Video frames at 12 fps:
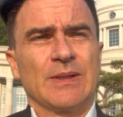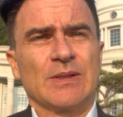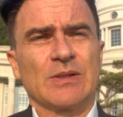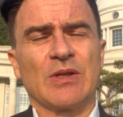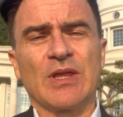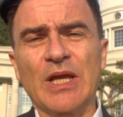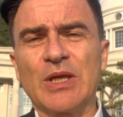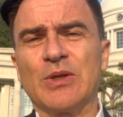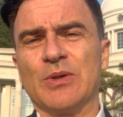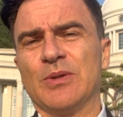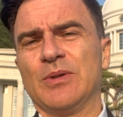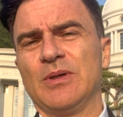So thank
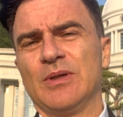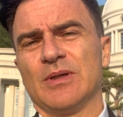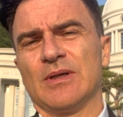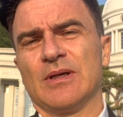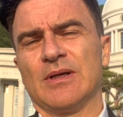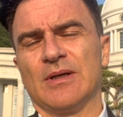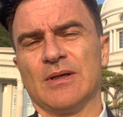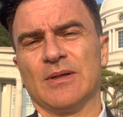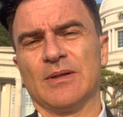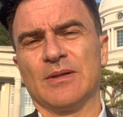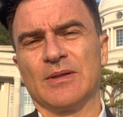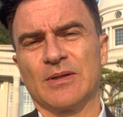you,
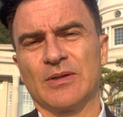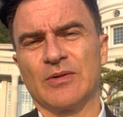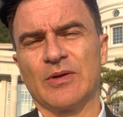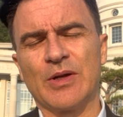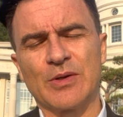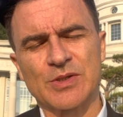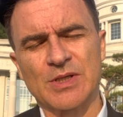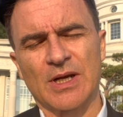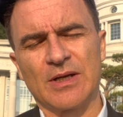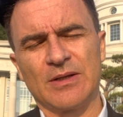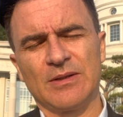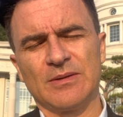Greater
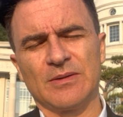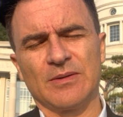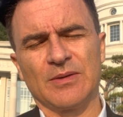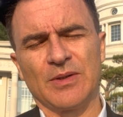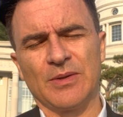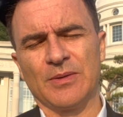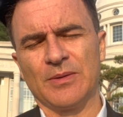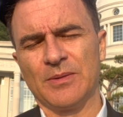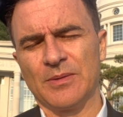China, you know.